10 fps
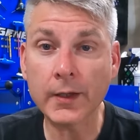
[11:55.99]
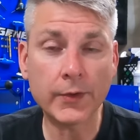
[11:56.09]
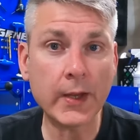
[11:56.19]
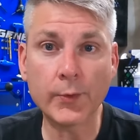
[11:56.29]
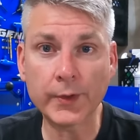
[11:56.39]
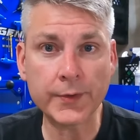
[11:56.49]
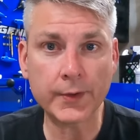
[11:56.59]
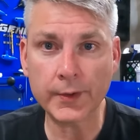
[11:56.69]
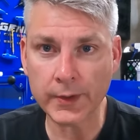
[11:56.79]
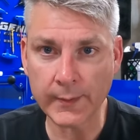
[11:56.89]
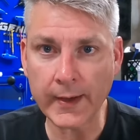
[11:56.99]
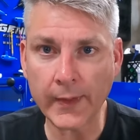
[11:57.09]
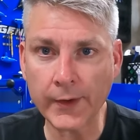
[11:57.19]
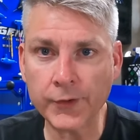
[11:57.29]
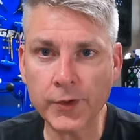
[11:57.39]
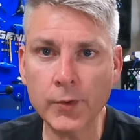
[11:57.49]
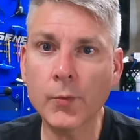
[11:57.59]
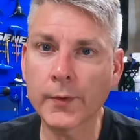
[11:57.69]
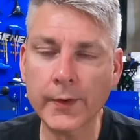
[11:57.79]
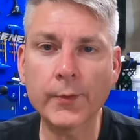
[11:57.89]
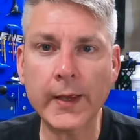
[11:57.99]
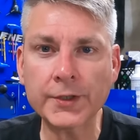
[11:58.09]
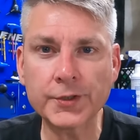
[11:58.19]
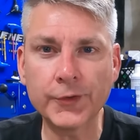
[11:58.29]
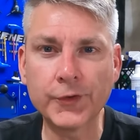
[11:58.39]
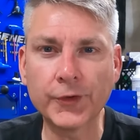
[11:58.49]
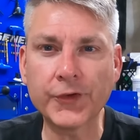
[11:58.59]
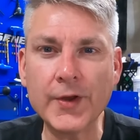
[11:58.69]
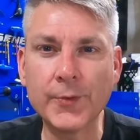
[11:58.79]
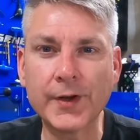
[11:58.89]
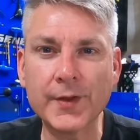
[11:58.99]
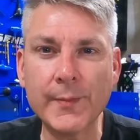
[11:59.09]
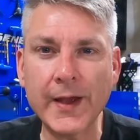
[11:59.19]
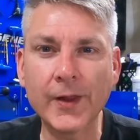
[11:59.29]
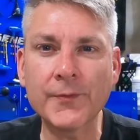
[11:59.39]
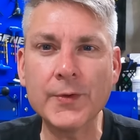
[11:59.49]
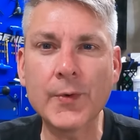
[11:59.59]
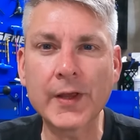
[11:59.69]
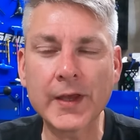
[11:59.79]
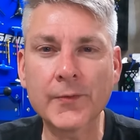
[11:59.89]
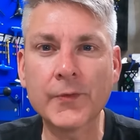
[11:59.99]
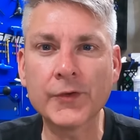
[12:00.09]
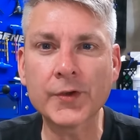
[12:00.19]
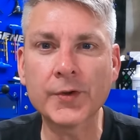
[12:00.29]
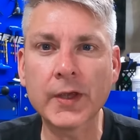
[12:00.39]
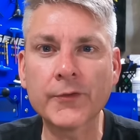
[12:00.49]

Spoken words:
And they will either email that to you or they will actually still send one in the mail if you want to get a physical